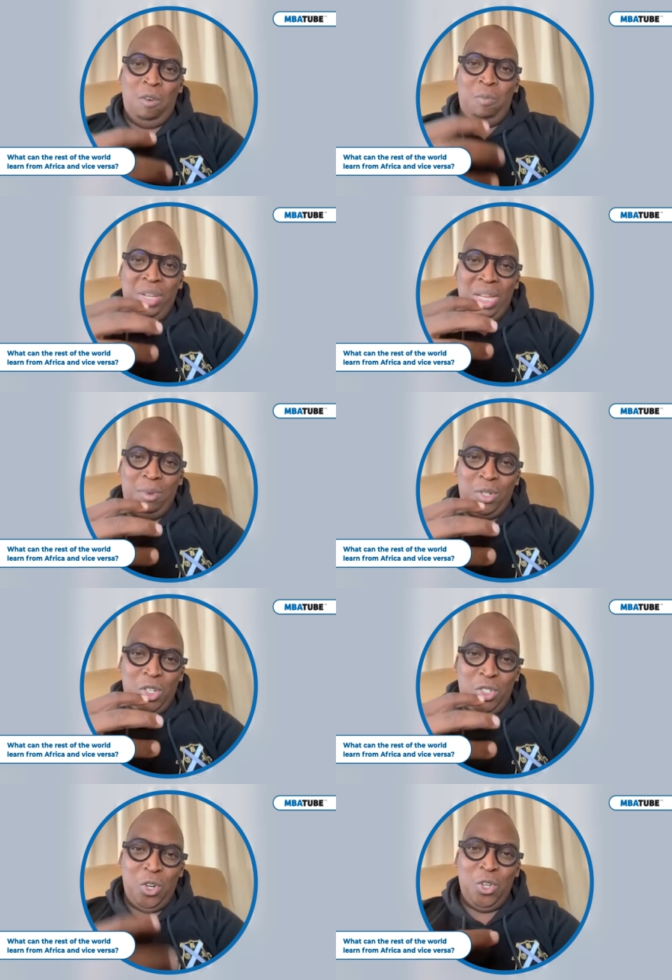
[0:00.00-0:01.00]
of being able
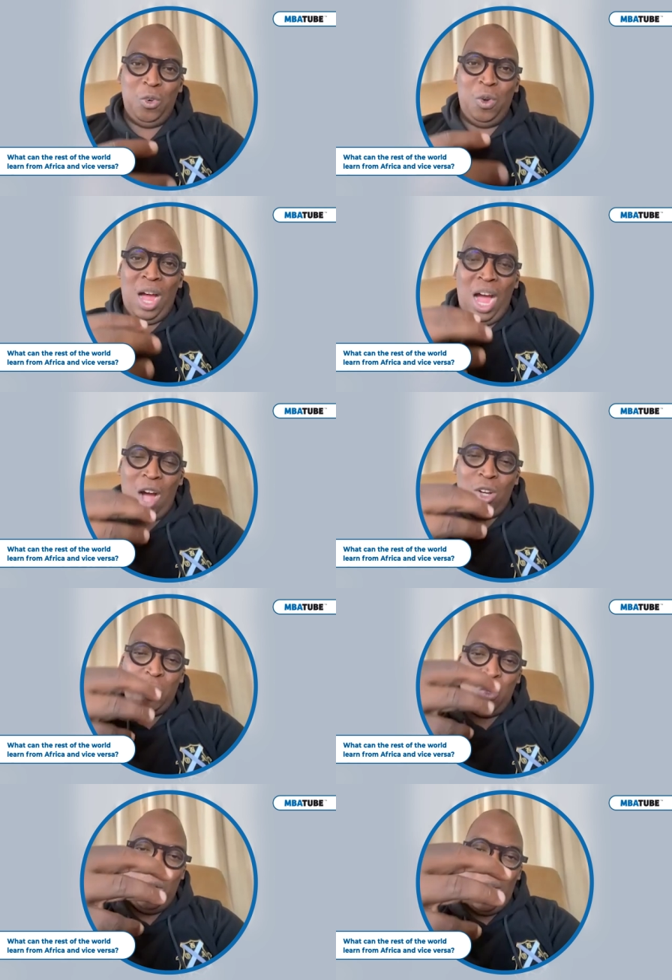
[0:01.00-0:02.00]
to show you how
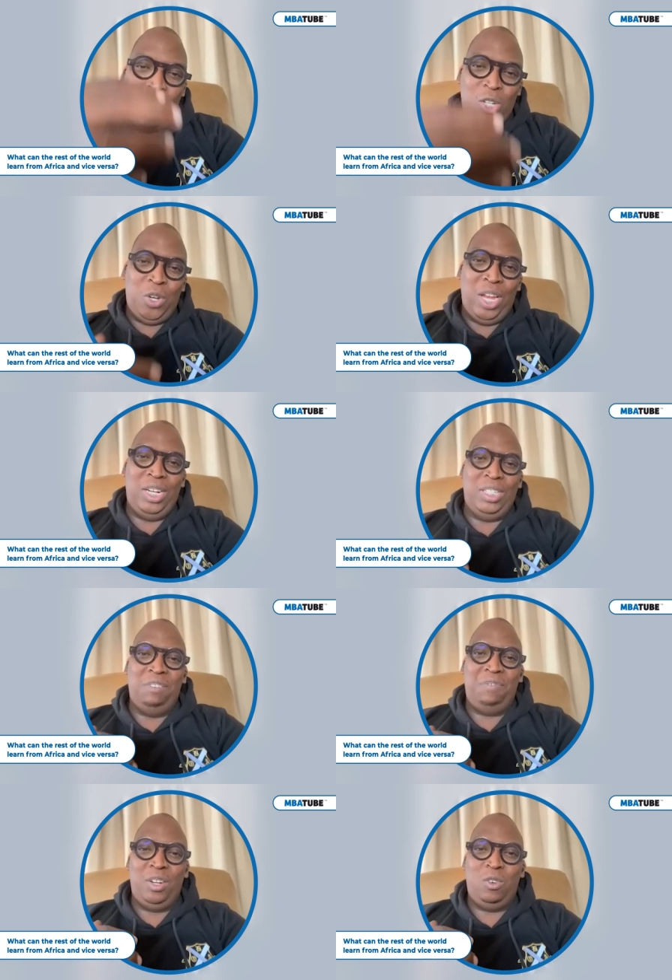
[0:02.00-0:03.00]
to handle
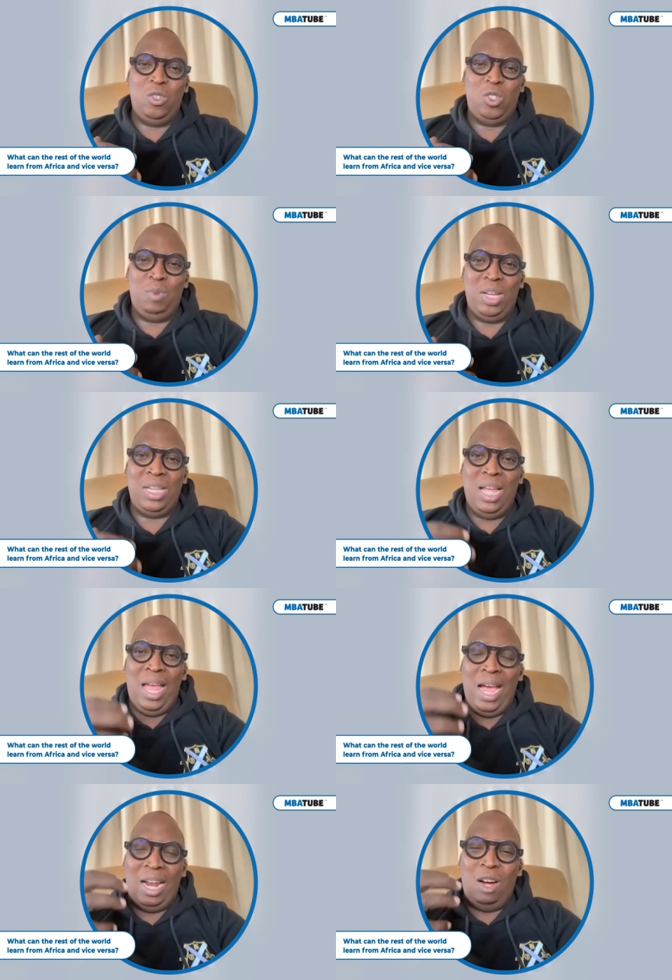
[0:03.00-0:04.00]
different consumers
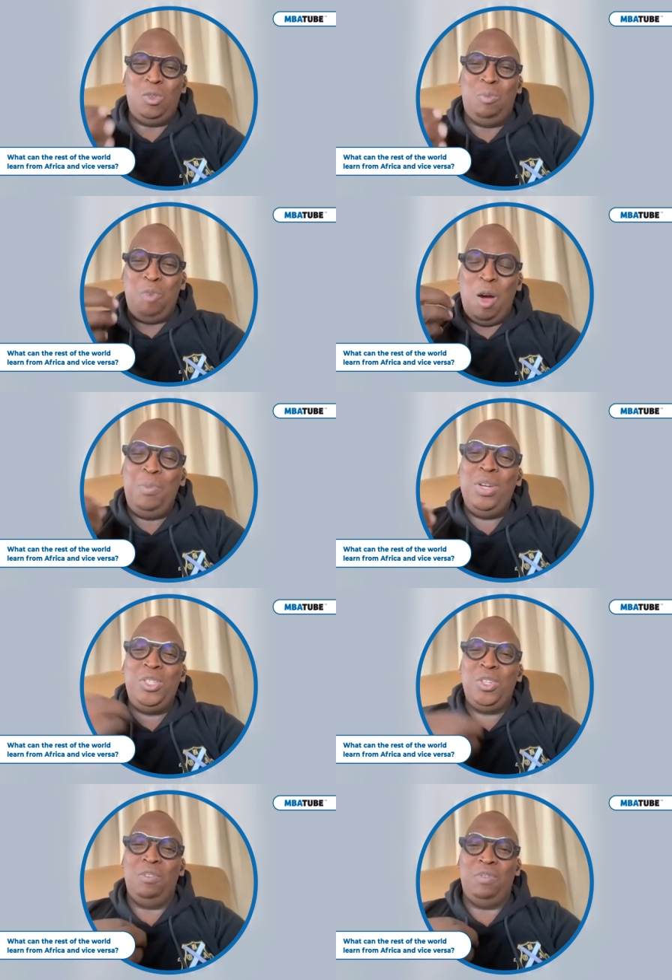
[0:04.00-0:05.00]
and how to
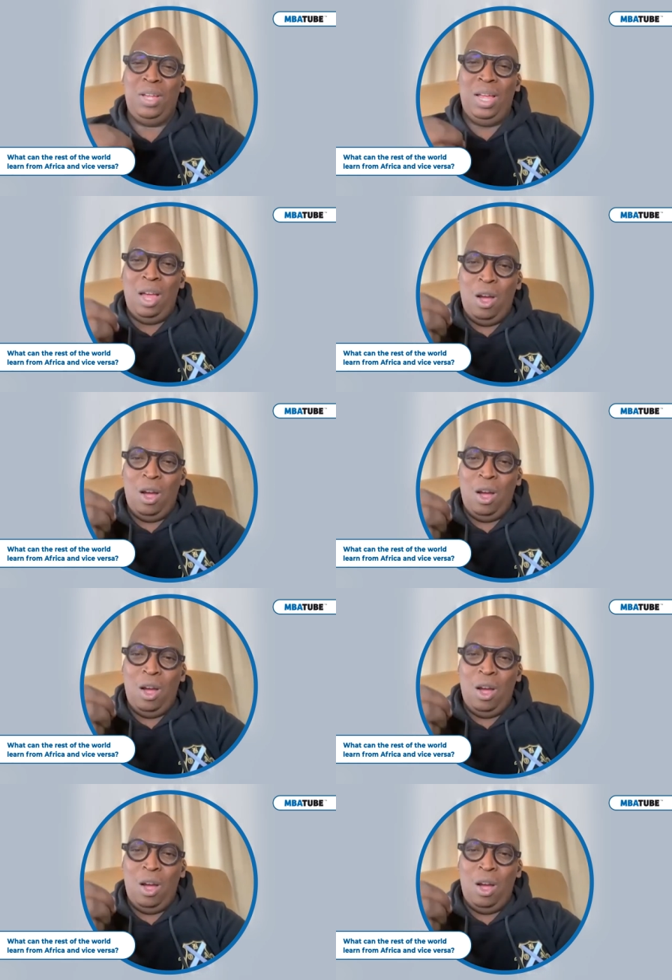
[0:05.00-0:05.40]
properly serve